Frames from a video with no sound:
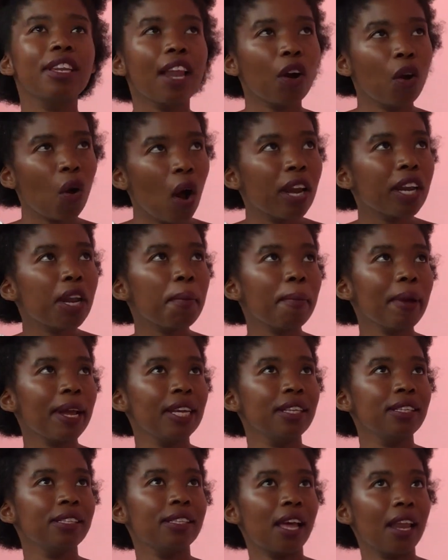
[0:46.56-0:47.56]
Nakona
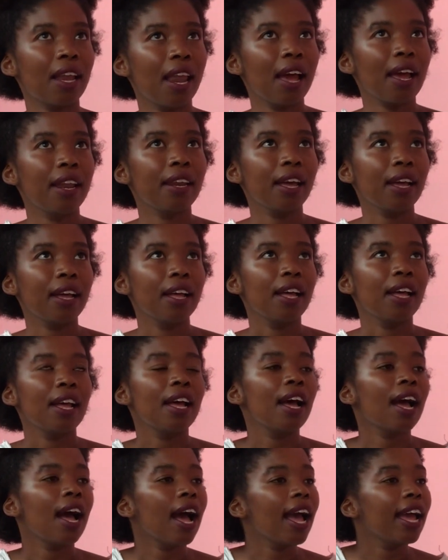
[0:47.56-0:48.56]
manyizalana.
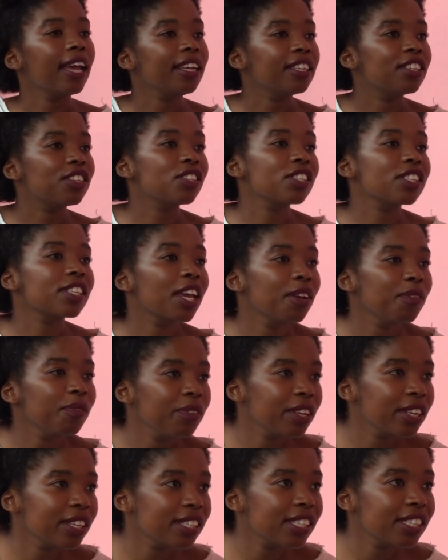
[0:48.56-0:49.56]
I just
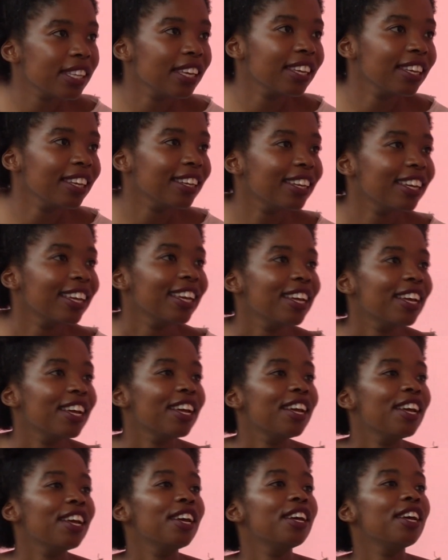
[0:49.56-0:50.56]
came here saying,
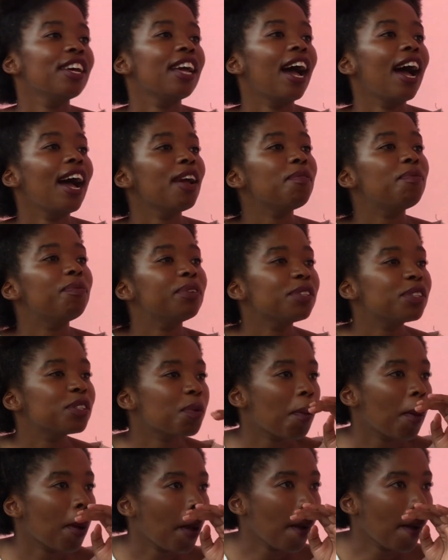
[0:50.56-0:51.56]
hi
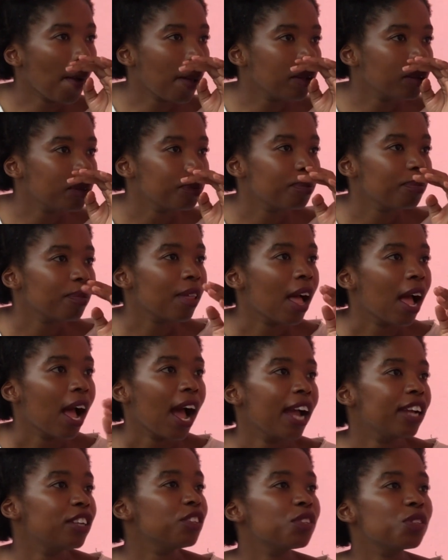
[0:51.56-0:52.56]
principal,
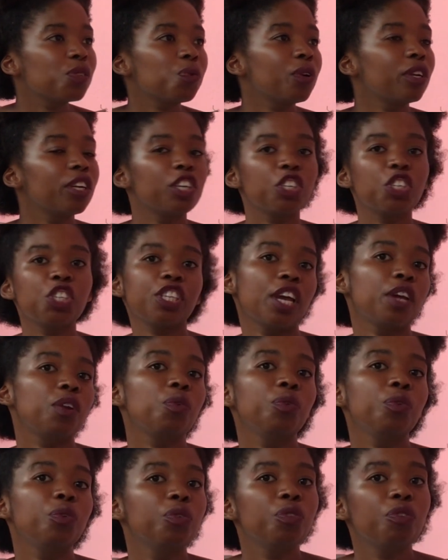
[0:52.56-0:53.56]
I just want to
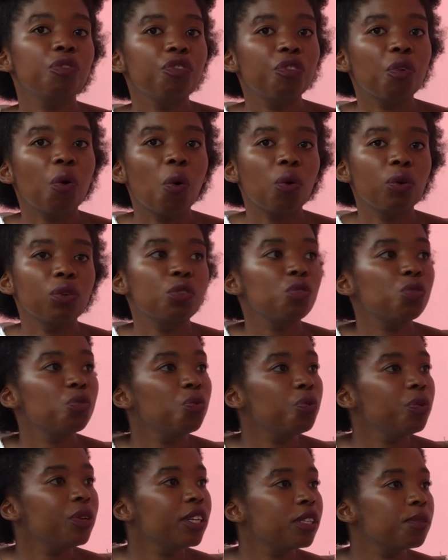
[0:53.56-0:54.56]
shadow you for
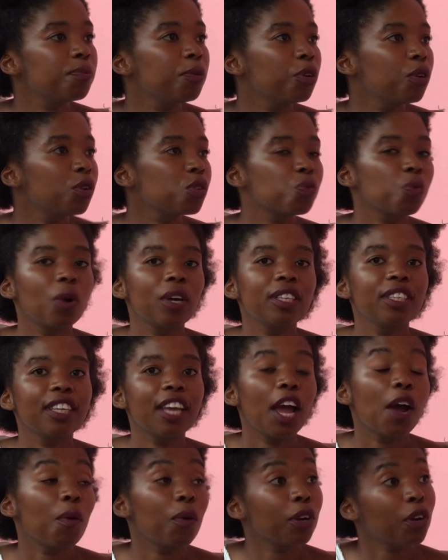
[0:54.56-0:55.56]
2 weeks because one
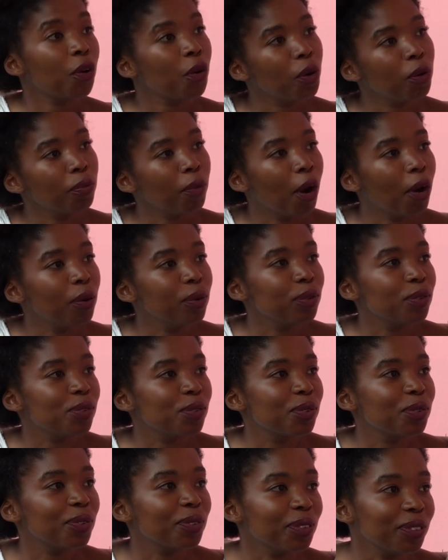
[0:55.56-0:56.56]
day I want to own my own
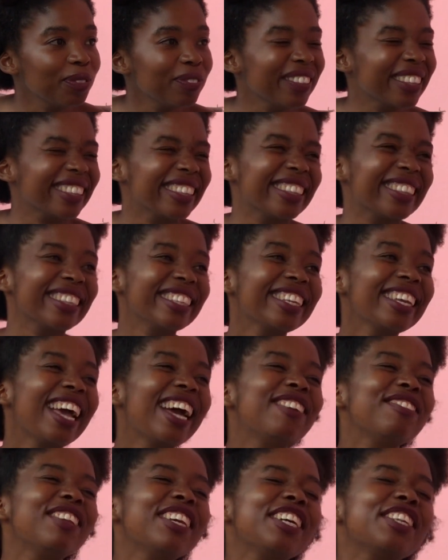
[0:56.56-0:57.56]
school. Wow.
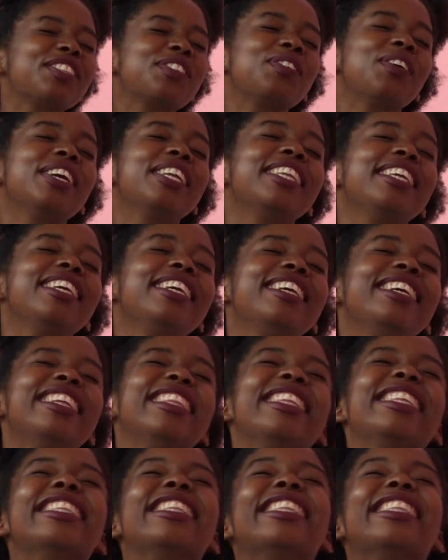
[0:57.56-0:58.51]
I'm like 20.